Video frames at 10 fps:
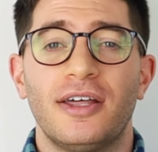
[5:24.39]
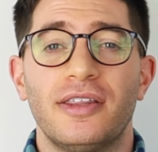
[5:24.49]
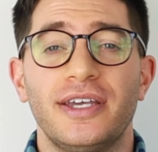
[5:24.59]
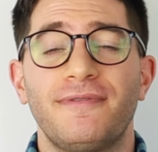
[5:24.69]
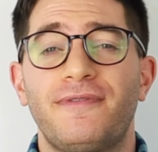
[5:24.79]

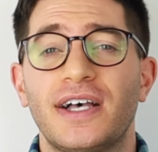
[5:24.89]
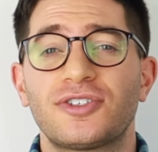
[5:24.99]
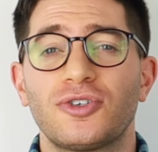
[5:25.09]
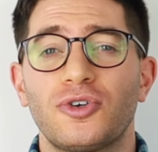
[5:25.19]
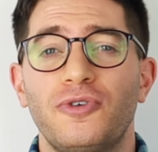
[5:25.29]
The
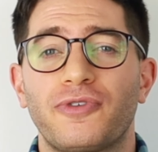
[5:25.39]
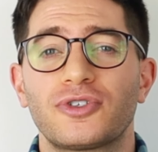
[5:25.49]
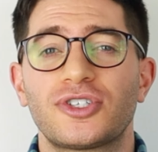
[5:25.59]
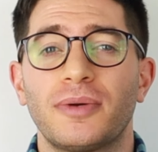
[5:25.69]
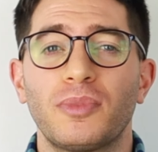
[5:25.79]
investor who for
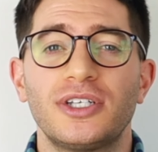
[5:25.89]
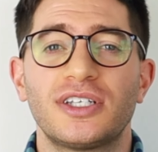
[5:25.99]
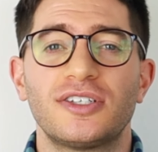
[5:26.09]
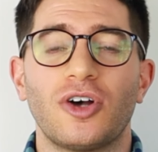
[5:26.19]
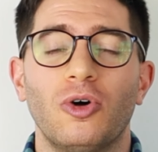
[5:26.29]
some reason is